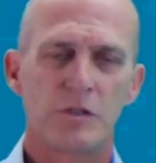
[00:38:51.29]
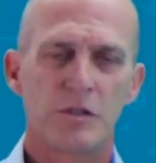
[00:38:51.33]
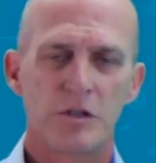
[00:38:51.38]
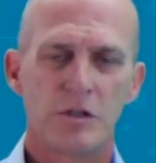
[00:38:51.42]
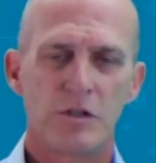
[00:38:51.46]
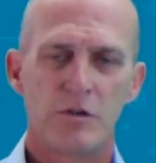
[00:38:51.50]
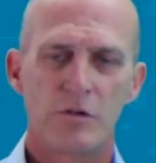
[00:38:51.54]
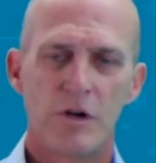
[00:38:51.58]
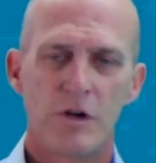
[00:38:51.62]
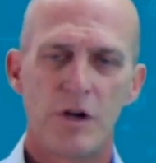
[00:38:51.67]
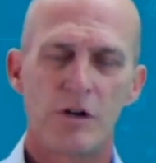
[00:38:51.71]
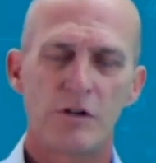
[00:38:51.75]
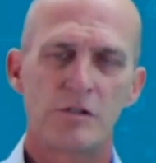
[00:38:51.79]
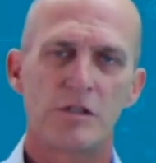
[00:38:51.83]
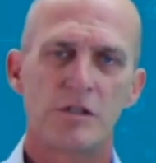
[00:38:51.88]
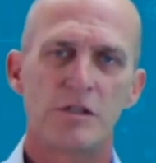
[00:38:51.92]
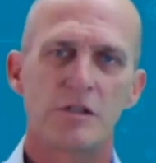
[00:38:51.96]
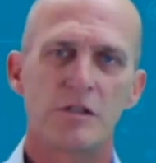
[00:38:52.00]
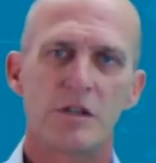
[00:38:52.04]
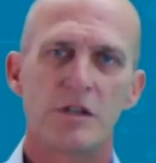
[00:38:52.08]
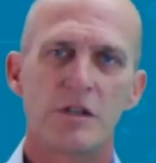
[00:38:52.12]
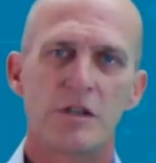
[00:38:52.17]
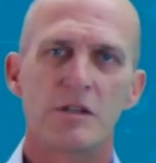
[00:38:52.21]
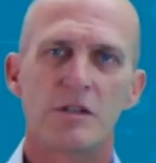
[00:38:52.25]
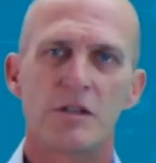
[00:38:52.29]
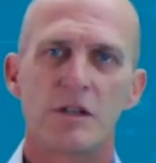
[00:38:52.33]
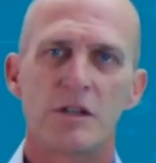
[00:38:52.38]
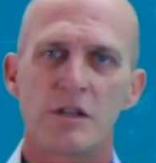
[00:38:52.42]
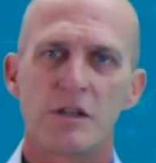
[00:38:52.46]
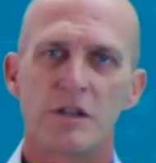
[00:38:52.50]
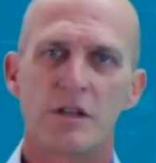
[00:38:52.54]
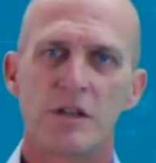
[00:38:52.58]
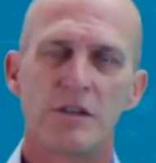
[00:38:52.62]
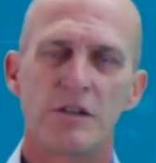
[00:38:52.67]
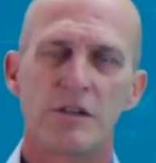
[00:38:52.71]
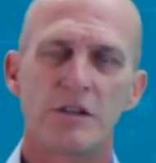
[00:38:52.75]
go out and
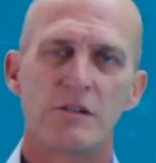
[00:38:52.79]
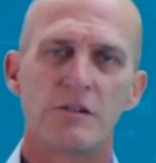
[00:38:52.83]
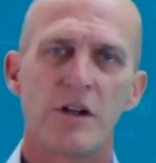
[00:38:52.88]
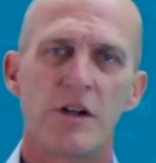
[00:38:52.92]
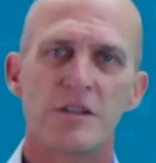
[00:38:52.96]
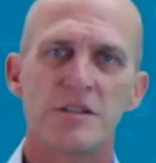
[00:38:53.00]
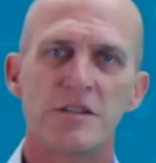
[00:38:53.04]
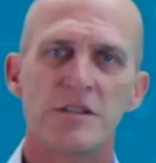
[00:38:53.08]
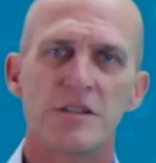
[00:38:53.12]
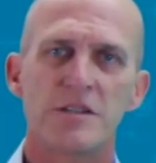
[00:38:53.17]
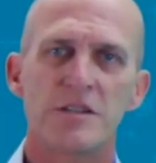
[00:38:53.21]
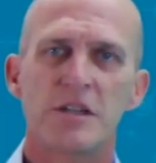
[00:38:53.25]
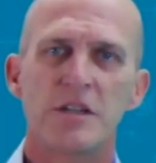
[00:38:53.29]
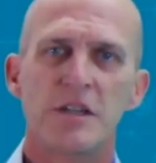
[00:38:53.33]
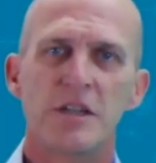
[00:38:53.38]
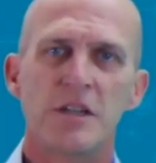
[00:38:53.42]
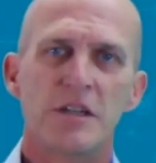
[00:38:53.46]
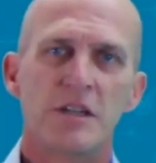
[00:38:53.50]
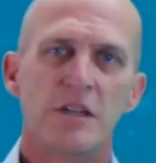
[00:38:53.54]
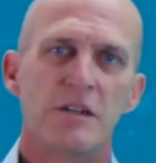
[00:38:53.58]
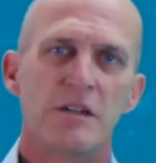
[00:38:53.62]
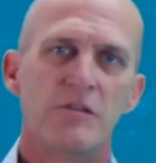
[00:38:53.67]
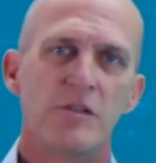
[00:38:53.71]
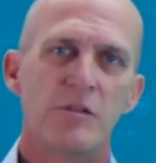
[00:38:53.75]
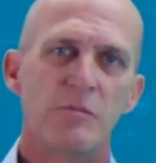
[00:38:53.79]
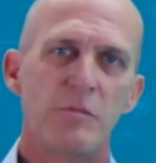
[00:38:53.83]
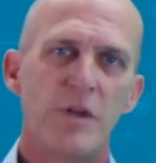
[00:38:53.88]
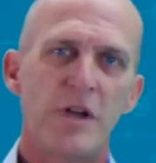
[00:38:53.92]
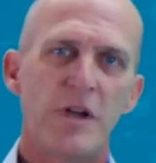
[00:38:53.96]
cut the grass. If the